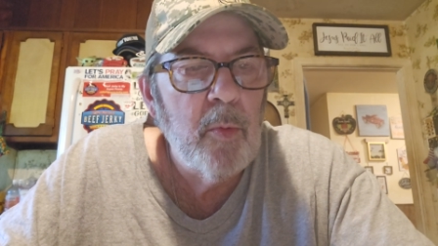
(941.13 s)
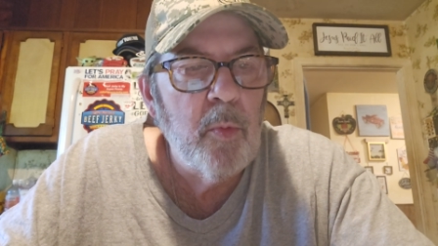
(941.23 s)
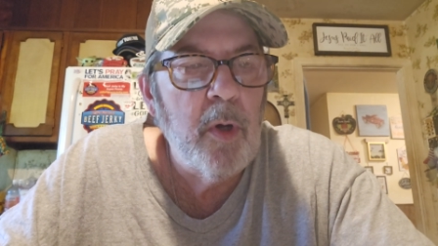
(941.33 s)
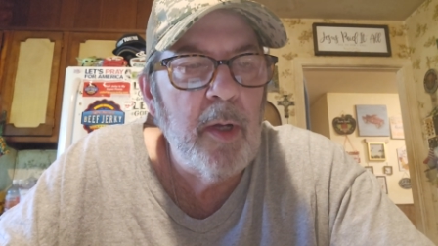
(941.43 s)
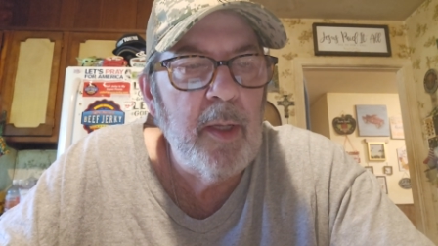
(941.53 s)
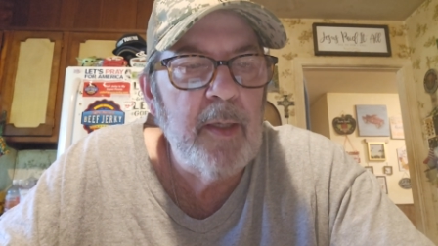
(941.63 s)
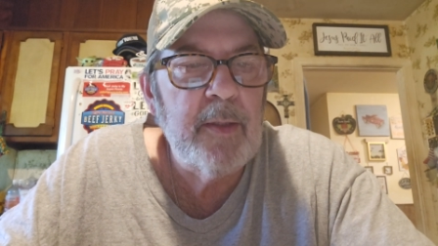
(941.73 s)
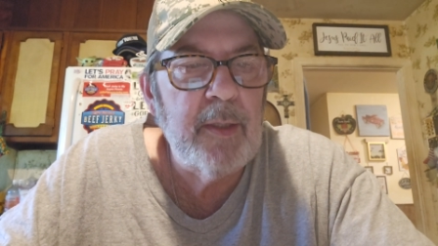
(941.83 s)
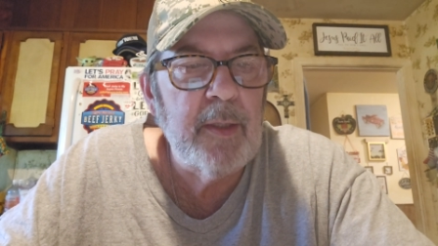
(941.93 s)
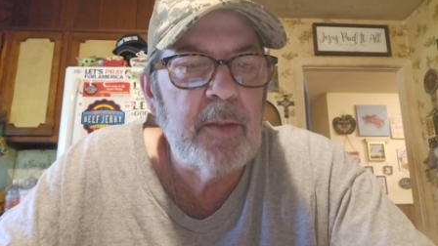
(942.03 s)
What
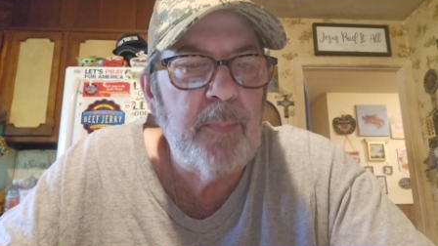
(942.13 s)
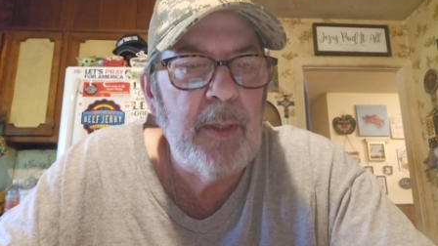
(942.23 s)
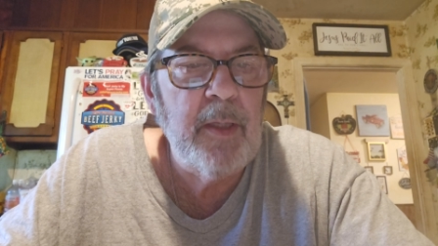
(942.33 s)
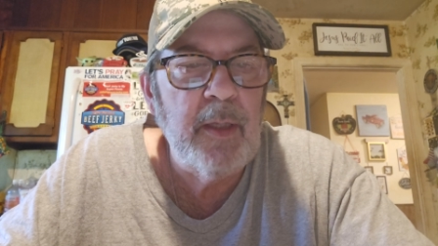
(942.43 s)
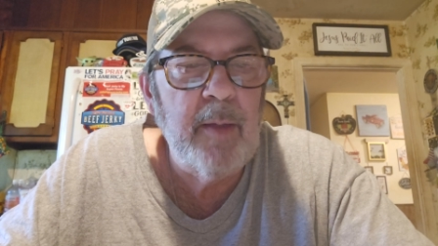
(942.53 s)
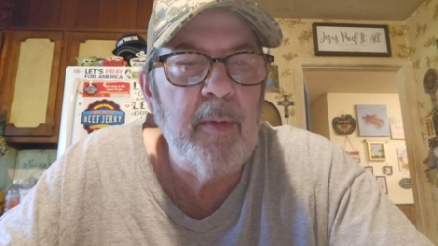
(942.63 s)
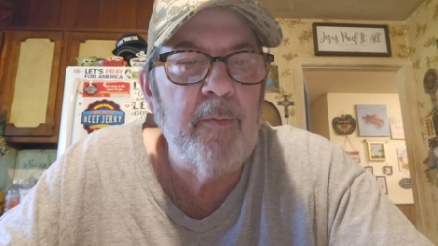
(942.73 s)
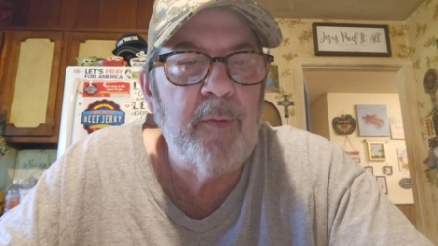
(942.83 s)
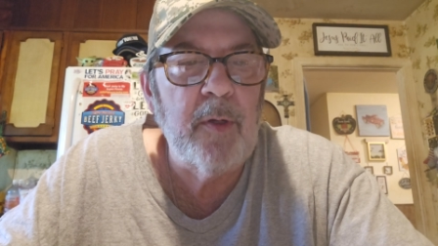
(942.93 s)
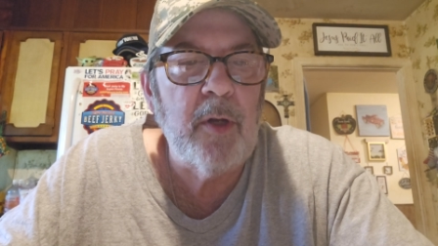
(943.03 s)
is the speed
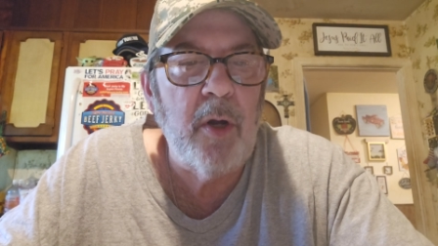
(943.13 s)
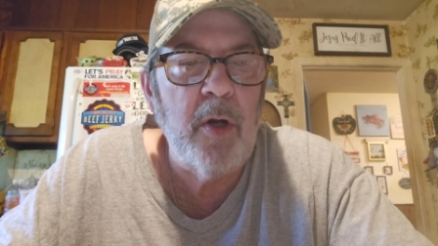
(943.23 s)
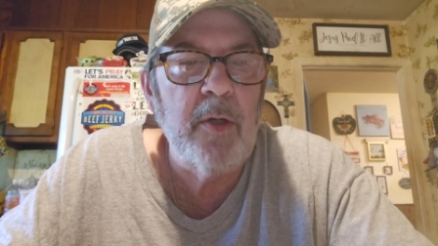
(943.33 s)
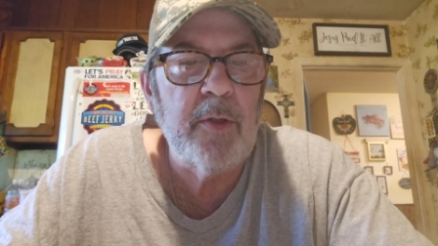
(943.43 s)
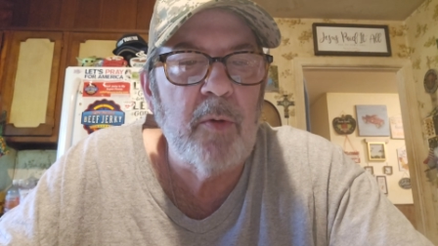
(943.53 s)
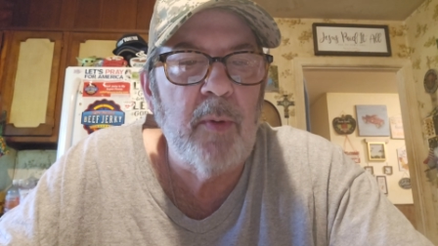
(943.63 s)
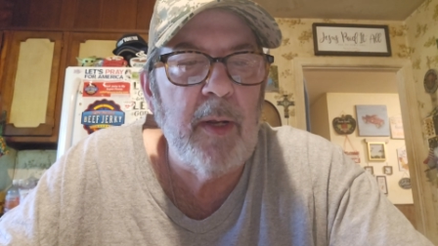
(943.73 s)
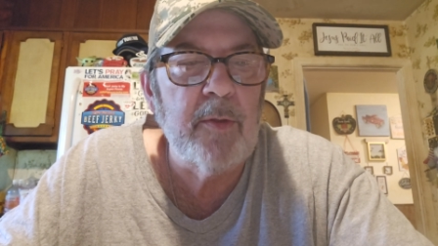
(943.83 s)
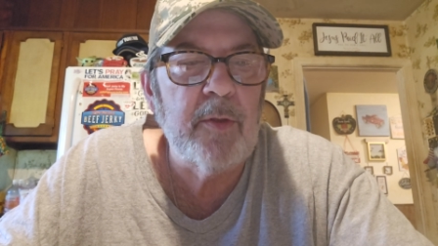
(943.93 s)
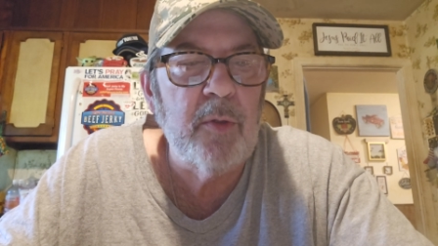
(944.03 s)
limit for cars
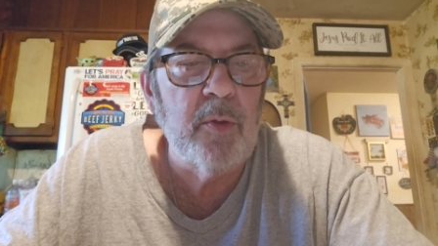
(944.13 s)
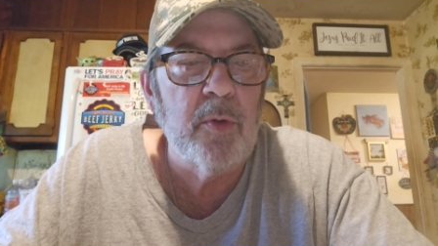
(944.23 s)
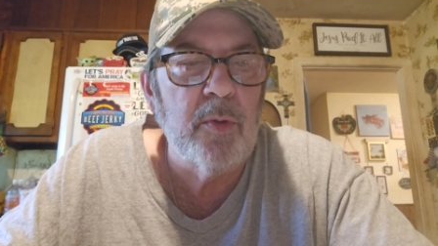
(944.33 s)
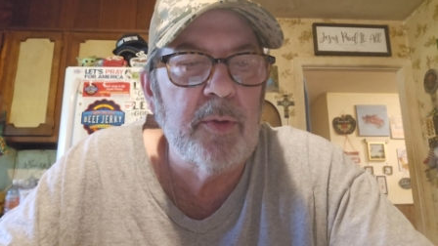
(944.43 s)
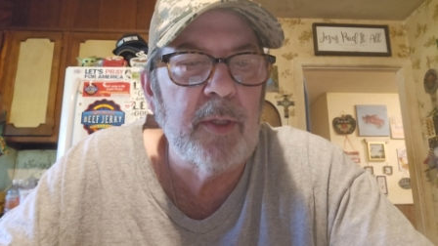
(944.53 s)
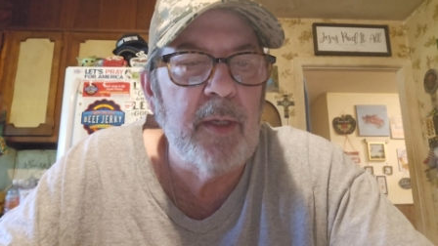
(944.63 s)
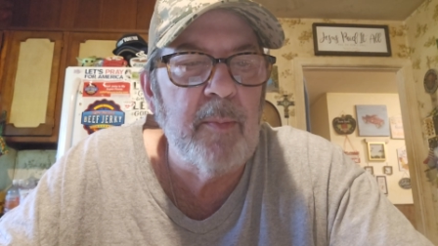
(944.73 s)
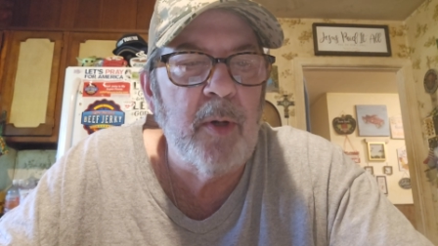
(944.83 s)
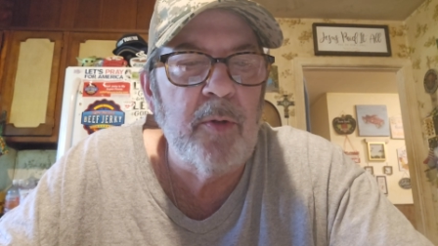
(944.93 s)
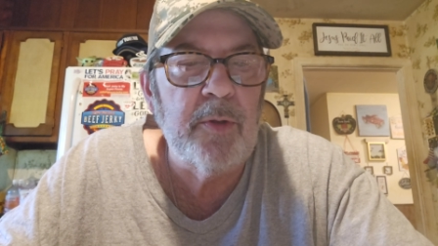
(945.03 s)
around schools
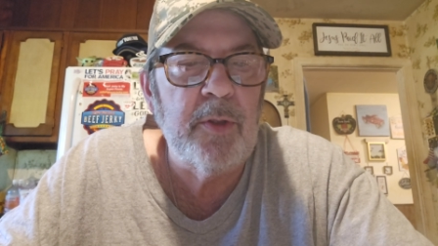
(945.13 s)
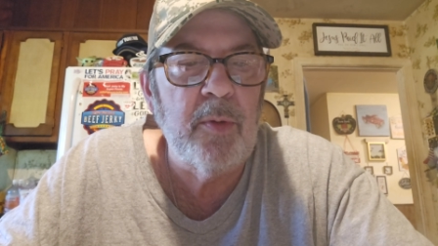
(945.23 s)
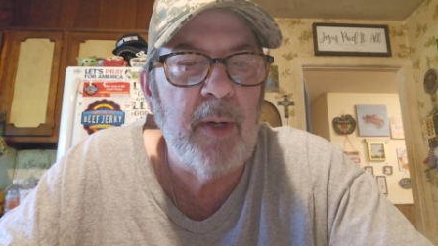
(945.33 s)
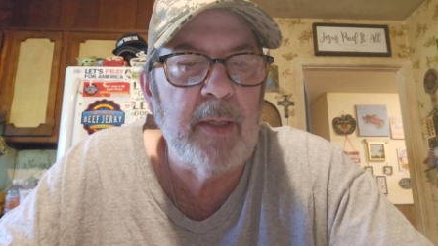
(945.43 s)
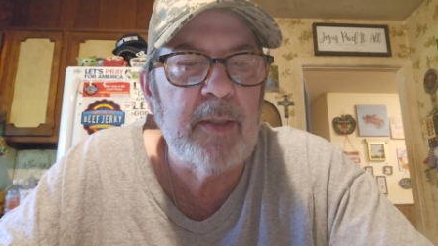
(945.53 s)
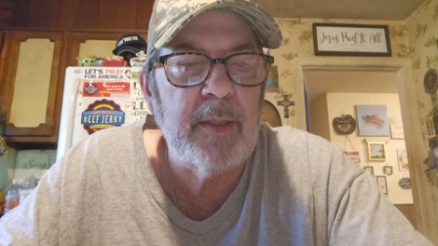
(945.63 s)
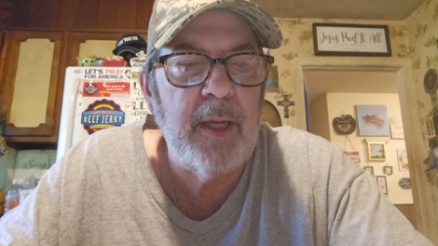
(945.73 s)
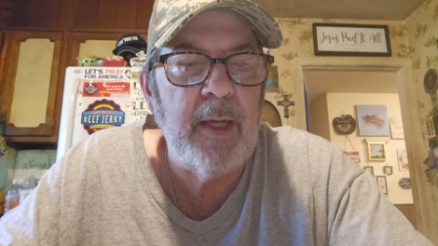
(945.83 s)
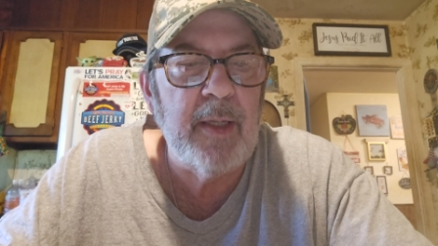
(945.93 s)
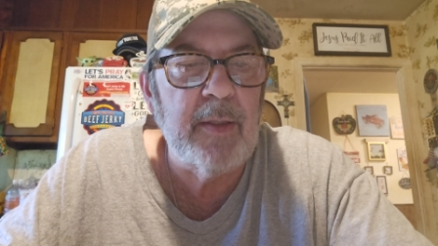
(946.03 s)
in most U.S.
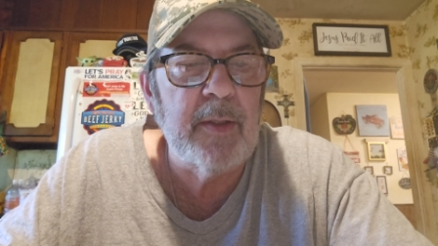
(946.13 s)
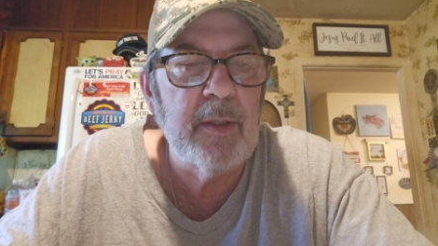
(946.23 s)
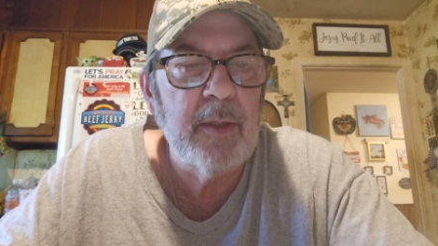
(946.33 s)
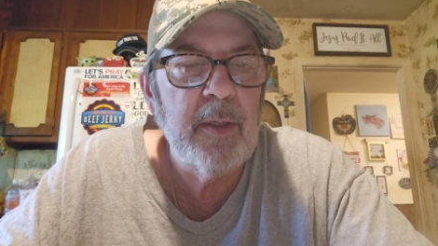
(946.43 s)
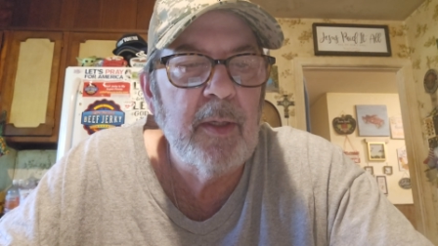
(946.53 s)
states?